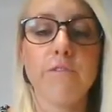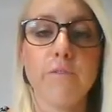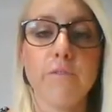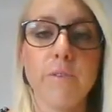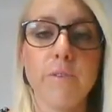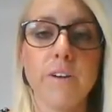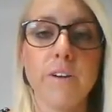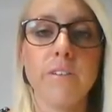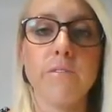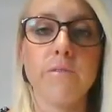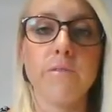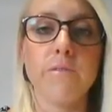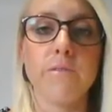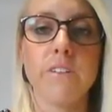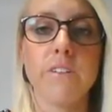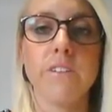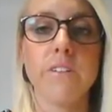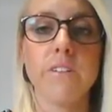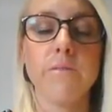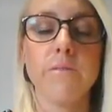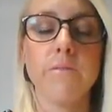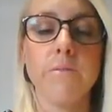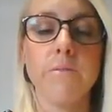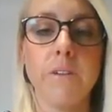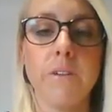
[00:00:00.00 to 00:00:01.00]
everyone who orders
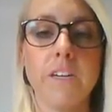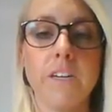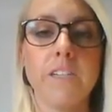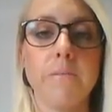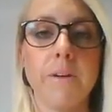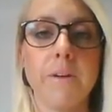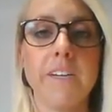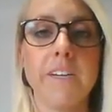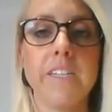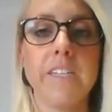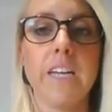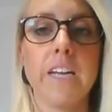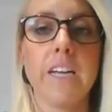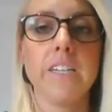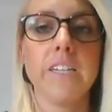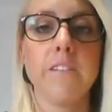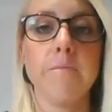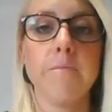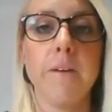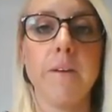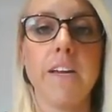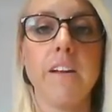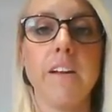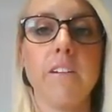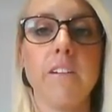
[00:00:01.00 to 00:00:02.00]
it will be expecting it
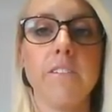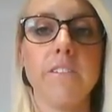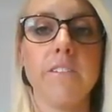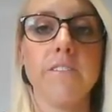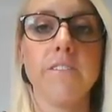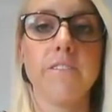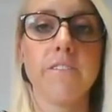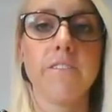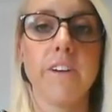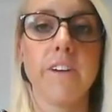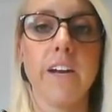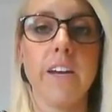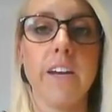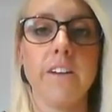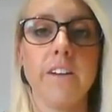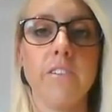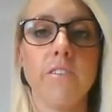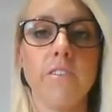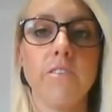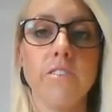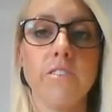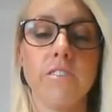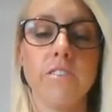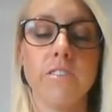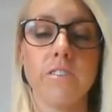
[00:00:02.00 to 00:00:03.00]
to be gluten-free,
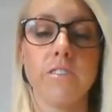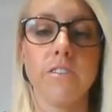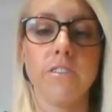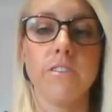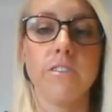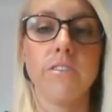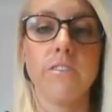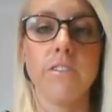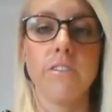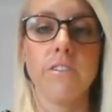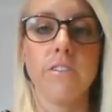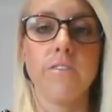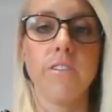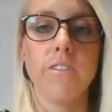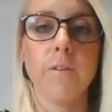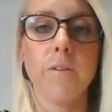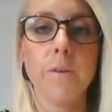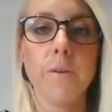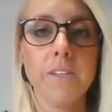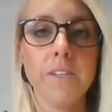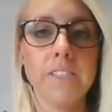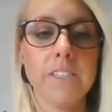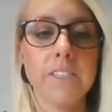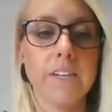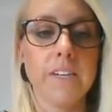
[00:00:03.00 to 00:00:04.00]
not just those who
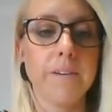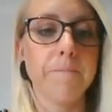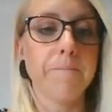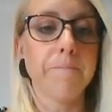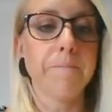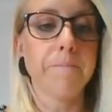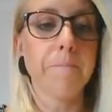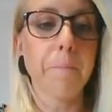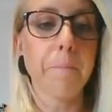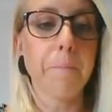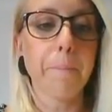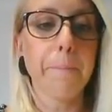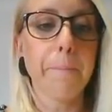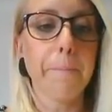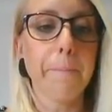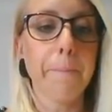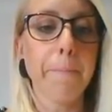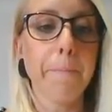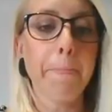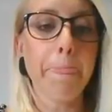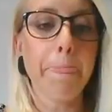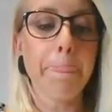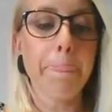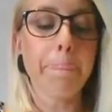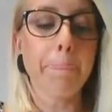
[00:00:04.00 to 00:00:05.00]
request it.
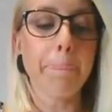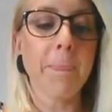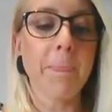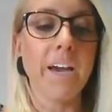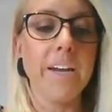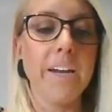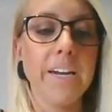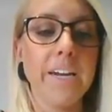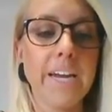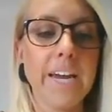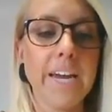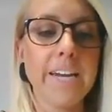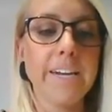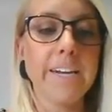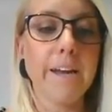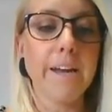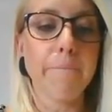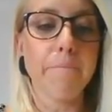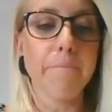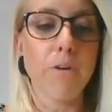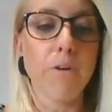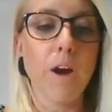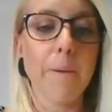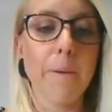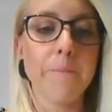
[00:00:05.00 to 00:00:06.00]
And again,
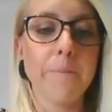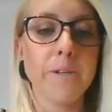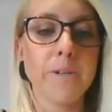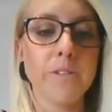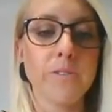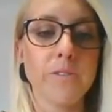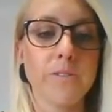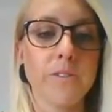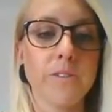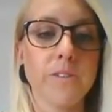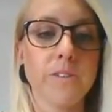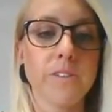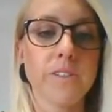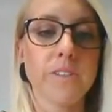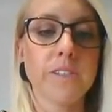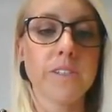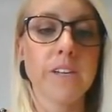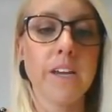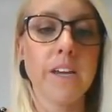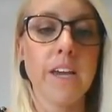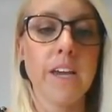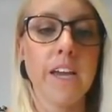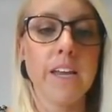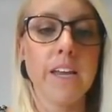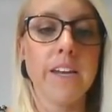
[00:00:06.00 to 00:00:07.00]
a primary source.
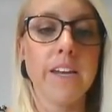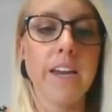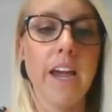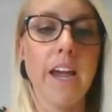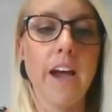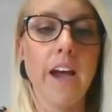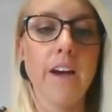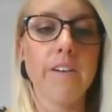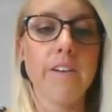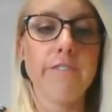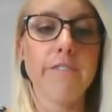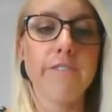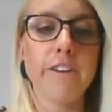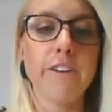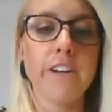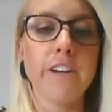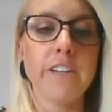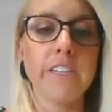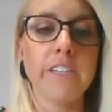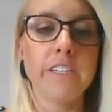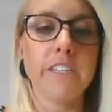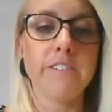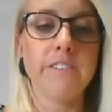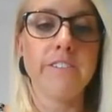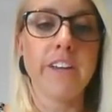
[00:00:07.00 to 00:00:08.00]
Now, food
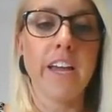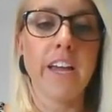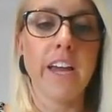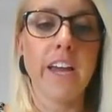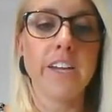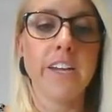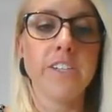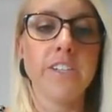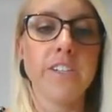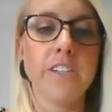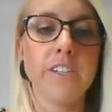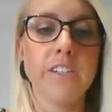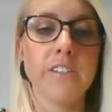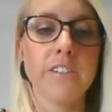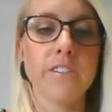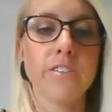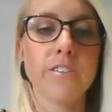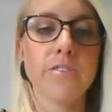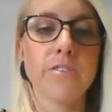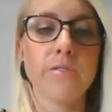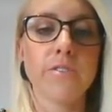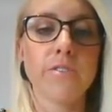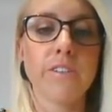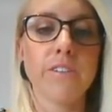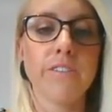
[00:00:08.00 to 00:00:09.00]
identification is the
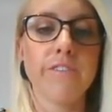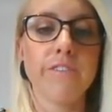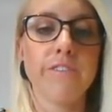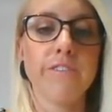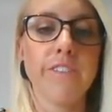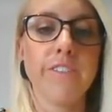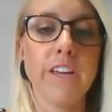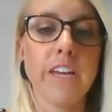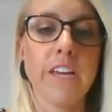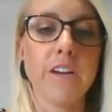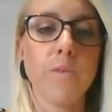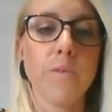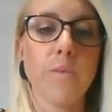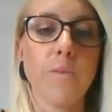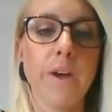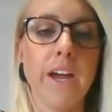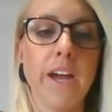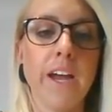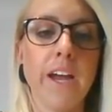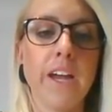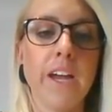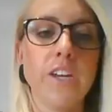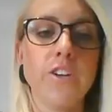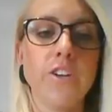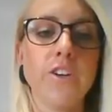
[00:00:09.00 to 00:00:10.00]
sort of thing
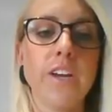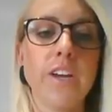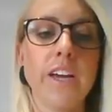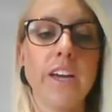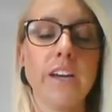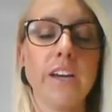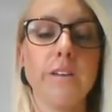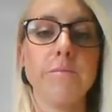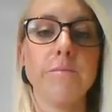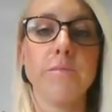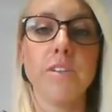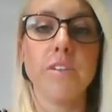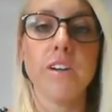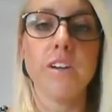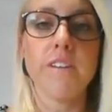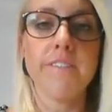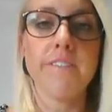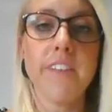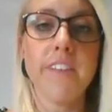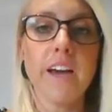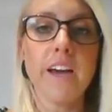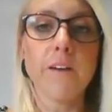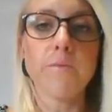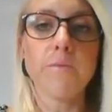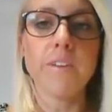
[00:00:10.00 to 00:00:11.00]
where you can
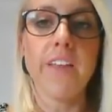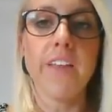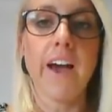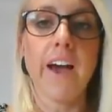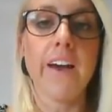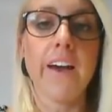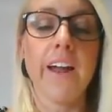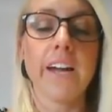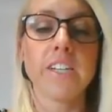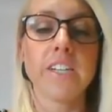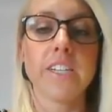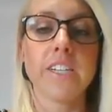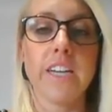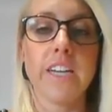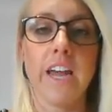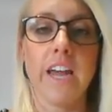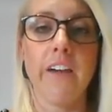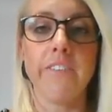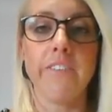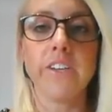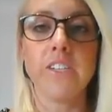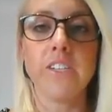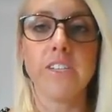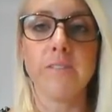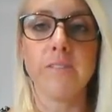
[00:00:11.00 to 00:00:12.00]
observe that without actually
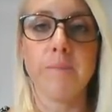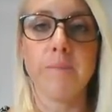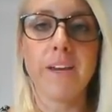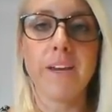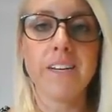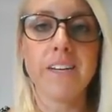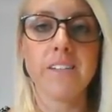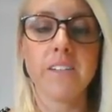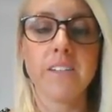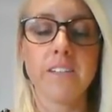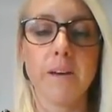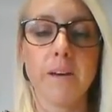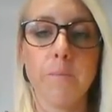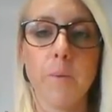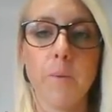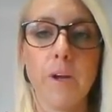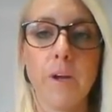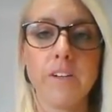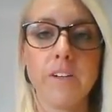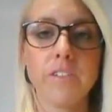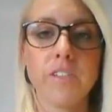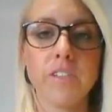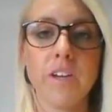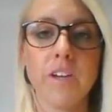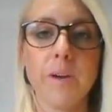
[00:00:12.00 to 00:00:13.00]
having to speak to
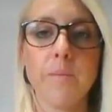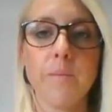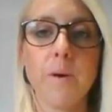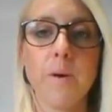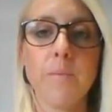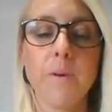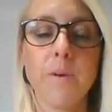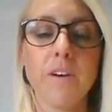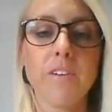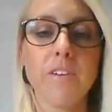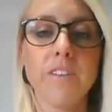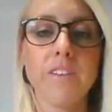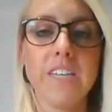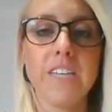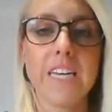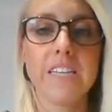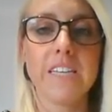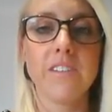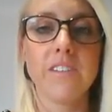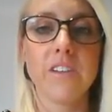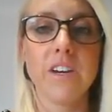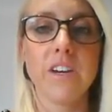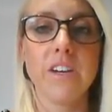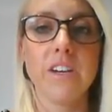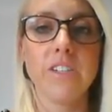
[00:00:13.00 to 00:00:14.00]
someone. So when we're on the
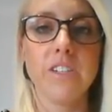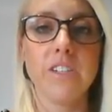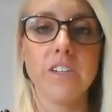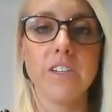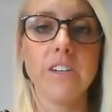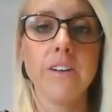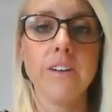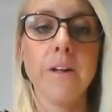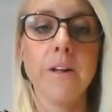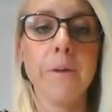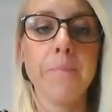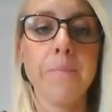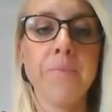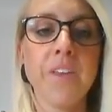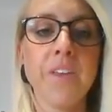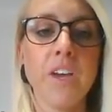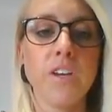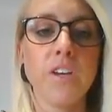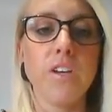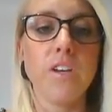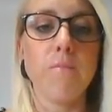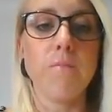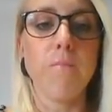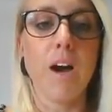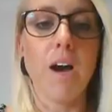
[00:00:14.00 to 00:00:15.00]
excursion,
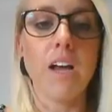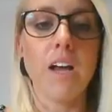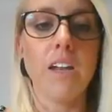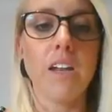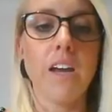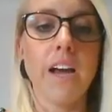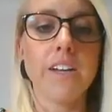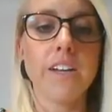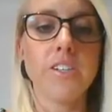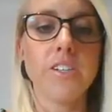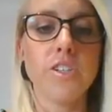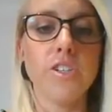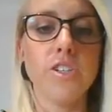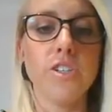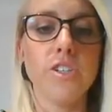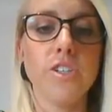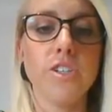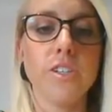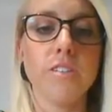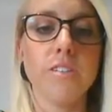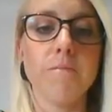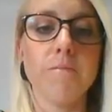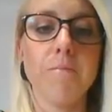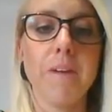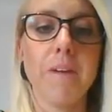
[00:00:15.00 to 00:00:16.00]
you might like to
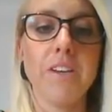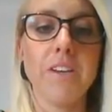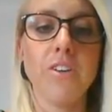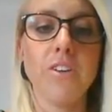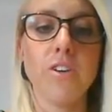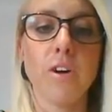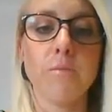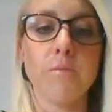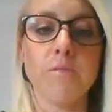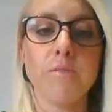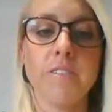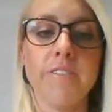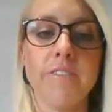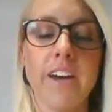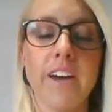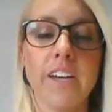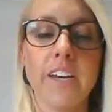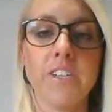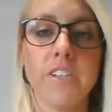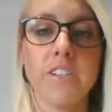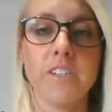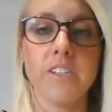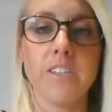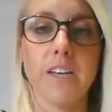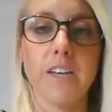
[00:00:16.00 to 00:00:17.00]
do some menu
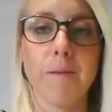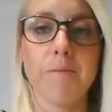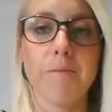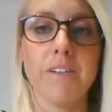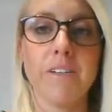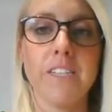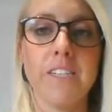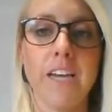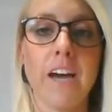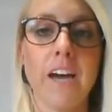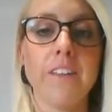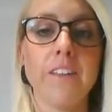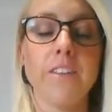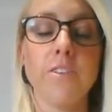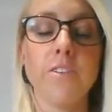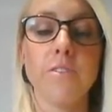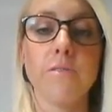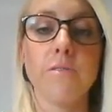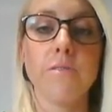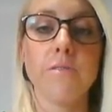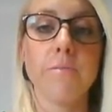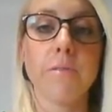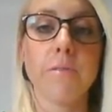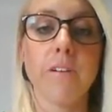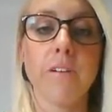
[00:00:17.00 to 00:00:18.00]
observations up and down the
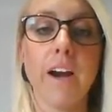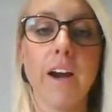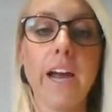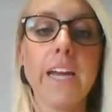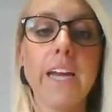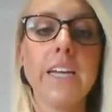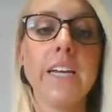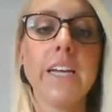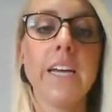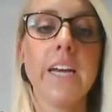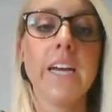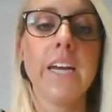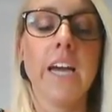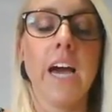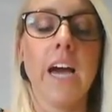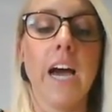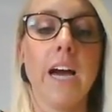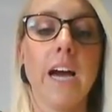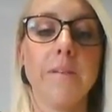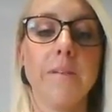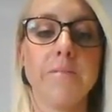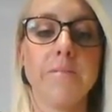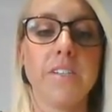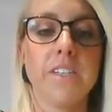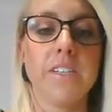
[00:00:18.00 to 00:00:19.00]
Norwood Parade
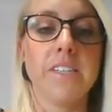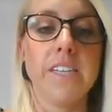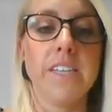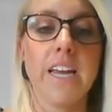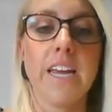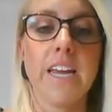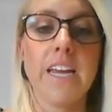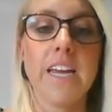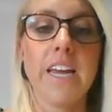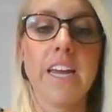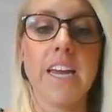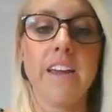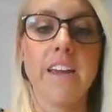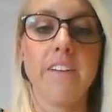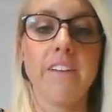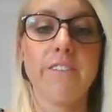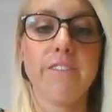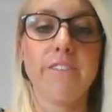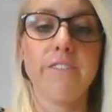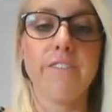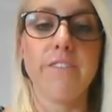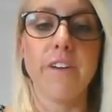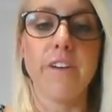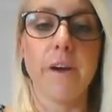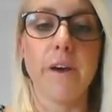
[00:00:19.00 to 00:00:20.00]
to see
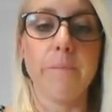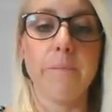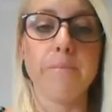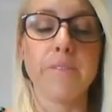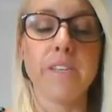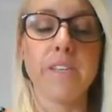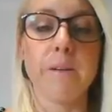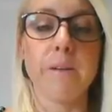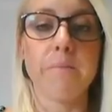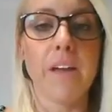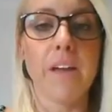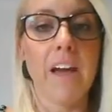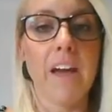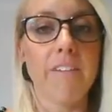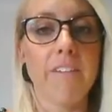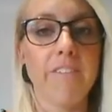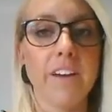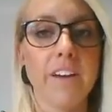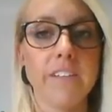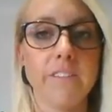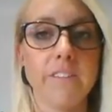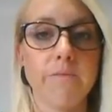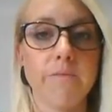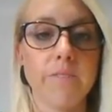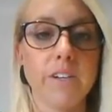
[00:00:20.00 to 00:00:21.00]
if some
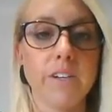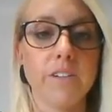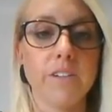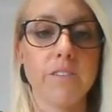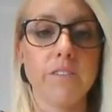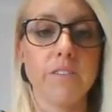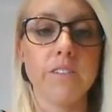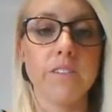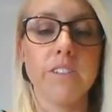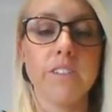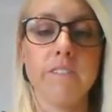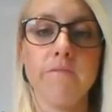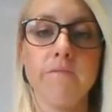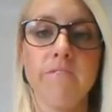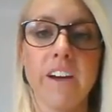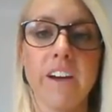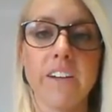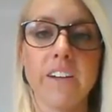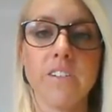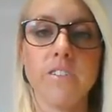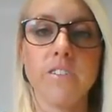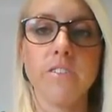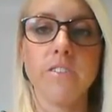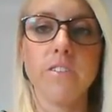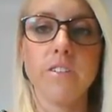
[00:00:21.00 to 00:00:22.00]
cafes and restaurants in
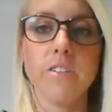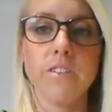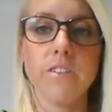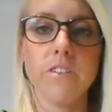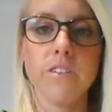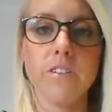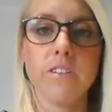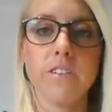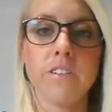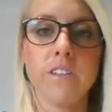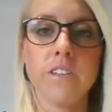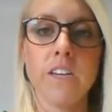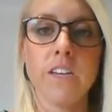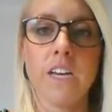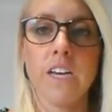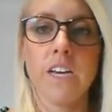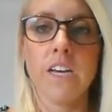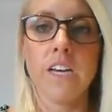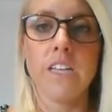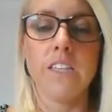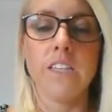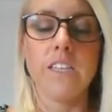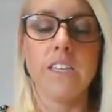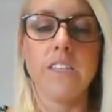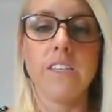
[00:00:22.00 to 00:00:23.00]
fact do use
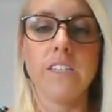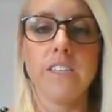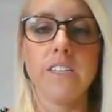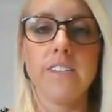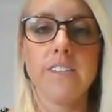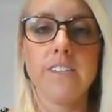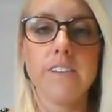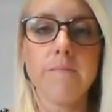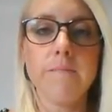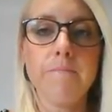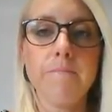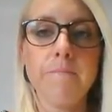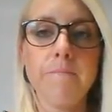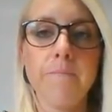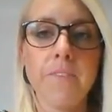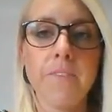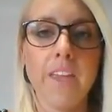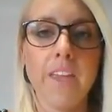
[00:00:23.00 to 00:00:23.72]
this system